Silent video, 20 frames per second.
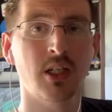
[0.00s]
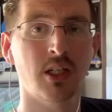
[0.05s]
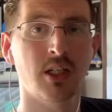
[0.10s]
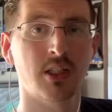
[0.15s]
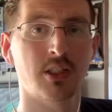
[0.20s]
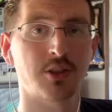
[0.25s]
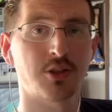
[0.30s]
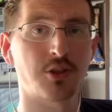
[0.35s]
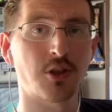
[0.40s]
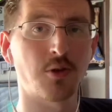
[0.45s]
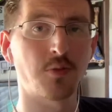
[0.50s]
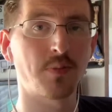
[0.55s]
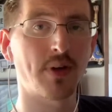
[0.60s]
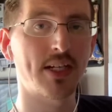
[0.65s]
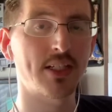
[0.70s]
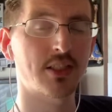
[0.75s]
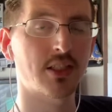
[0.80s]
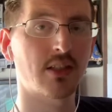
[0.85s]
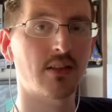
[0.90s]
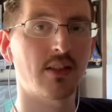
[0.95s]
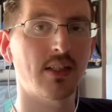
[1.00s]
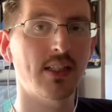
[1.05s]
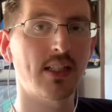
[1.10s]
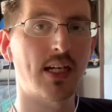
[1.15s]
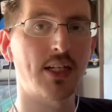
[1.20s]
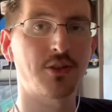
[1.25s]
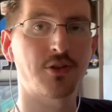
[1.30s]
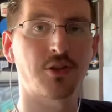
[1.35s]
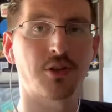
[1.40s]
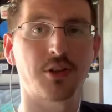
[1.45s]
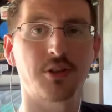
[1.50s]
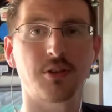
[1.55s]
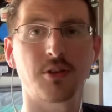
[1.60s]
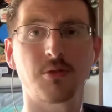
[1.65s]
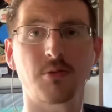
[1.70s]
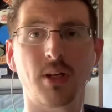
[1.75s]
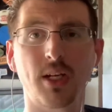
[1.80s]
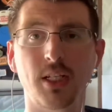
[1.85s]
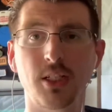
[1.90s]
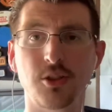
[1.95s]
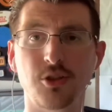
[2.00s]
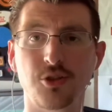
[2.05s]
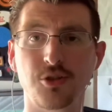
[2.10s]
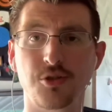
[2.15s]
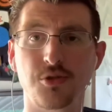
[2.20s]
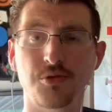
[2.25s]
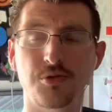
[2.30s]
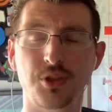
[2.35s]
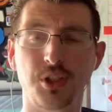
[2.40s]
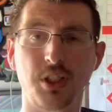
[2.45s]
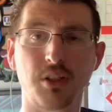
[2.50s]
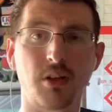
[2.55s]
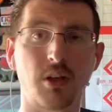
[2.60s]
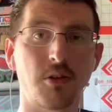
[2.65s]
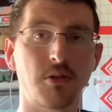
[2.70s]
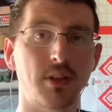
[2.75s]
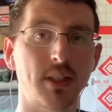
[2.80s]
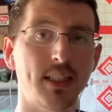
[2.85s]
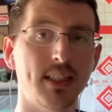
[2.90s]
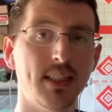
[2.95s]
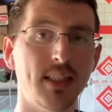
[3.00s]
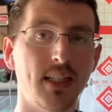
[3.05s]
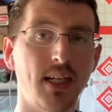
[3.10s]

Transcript: So basically, I took it to the range to zero it,